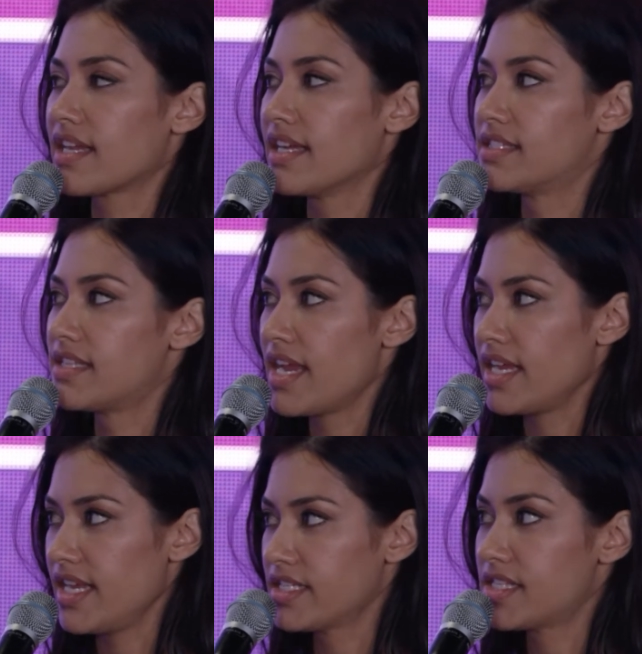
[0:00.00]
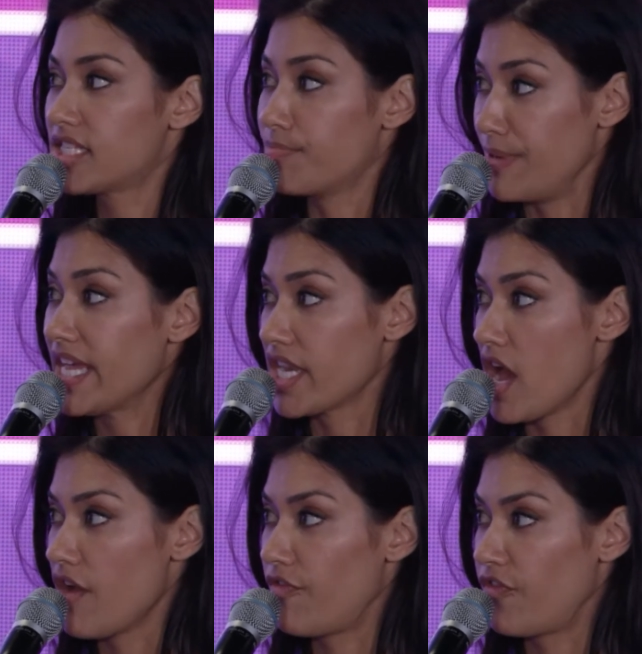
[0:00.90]
and I'd say, "Is this big
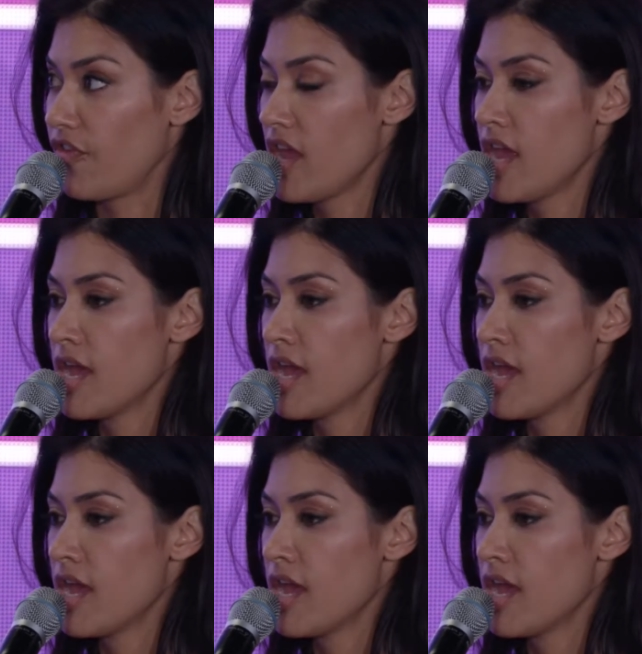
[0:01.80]
enough?"